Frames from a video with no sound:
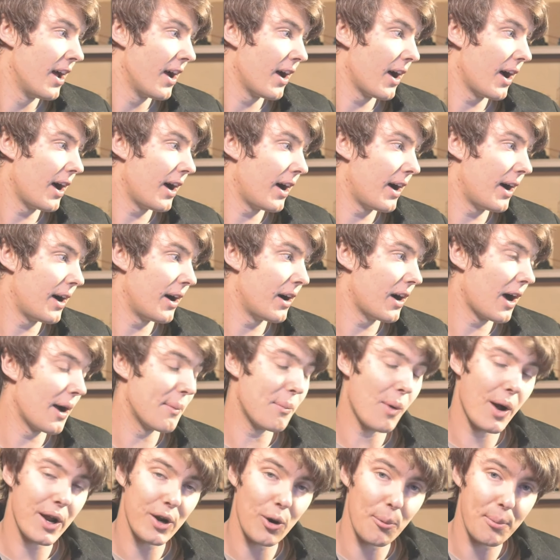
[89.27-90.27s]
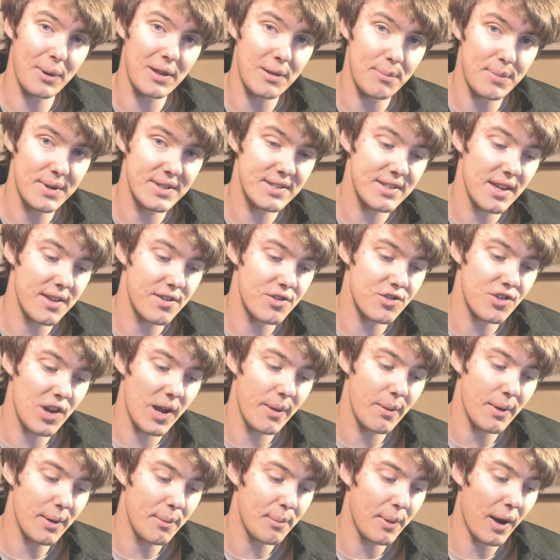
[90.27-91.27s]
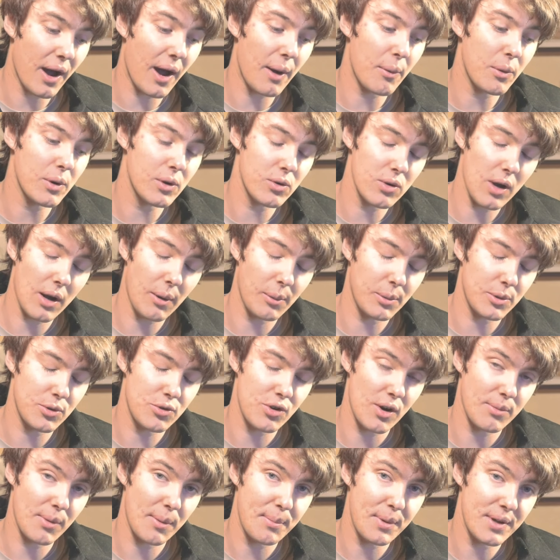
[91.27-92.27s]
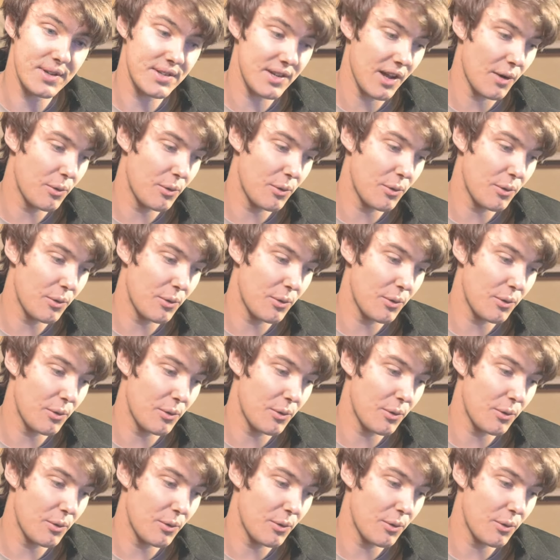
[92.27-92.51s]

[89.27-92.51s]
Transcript: I might not be the best at streaming, but I will try my best.